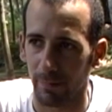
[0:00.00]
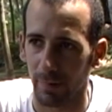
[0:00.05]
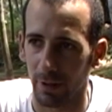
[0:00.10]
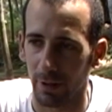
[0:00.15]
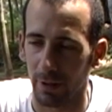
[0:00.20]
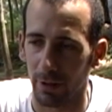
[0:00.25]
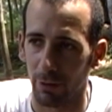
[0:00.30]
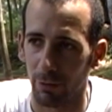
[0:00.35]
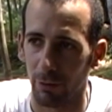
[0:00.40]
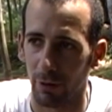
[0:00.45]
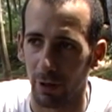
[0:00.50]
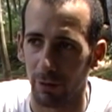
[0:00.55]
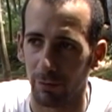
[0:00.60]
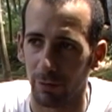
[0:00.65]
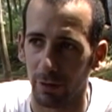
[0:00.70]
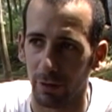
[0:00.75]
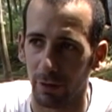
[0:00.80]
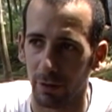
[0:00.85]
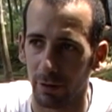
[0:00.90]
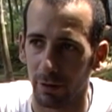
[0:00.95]
I arrived
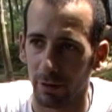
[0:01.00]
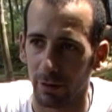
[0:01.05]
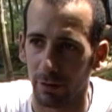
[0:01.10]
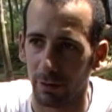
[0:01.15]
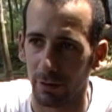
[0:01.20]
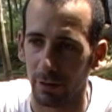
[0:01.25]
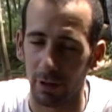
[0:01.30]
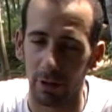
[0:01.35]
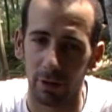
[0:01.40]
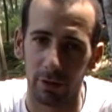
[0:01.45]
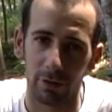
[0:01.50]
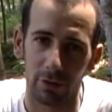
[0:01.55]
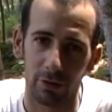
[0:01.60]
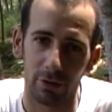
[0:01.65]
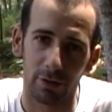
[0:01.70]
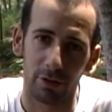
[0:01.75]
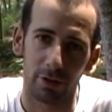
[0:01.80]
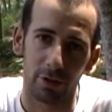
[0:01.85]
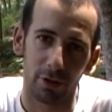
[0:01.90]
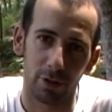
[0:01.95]
in
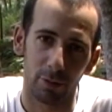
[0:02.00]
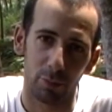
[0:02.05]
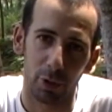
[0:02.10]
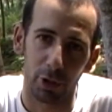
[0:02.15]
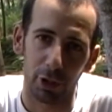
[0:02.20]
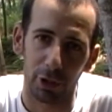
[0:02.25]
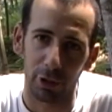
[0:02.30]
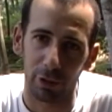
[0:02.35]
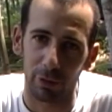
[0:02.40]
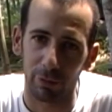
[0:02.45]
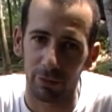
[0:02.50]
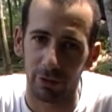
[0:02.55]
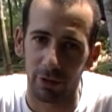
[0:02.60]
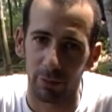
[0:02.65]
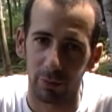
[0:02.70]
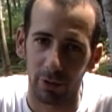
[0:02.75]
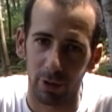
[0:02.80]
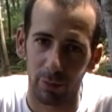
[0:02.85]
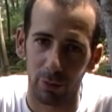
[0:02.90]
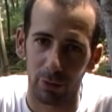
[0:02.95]
Sydney, beginning of
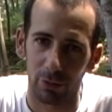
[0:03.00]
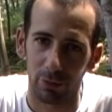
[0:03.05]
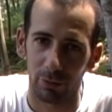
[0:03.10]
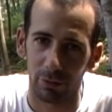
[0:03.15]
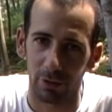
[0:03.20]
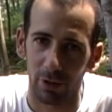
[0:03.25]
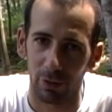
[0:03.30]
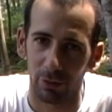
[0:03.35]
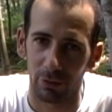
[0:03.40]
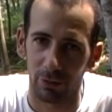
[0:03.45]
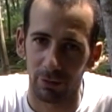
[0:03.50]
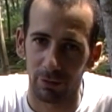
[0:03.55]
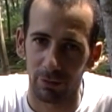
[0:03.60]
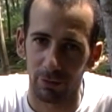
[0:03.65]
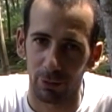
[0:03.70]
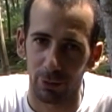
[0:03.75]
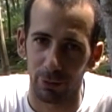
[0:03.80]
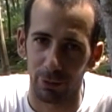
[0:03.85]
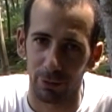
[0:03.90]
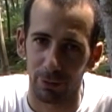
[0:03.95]
September 2000
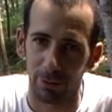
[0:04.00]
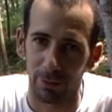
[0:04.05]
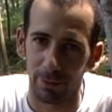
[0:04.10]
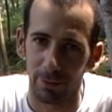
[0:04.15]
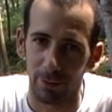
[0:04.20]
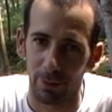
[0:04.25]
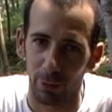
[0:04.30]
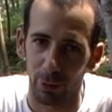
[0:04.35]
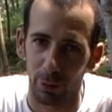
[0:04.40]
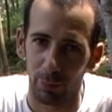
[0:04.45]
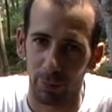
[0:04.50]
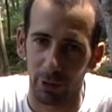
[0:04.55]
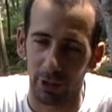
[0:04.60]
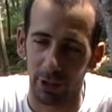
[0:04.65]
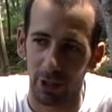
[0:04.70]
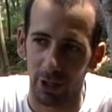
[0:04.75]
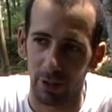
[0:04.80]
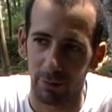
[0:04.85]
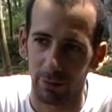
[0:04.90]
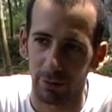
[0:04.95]
for the Olympic
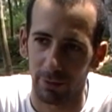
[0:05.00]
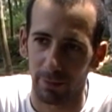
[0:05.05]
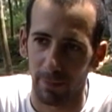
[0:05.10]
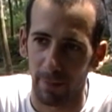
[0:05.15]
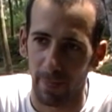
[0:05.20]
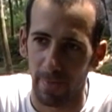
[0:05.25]
Games.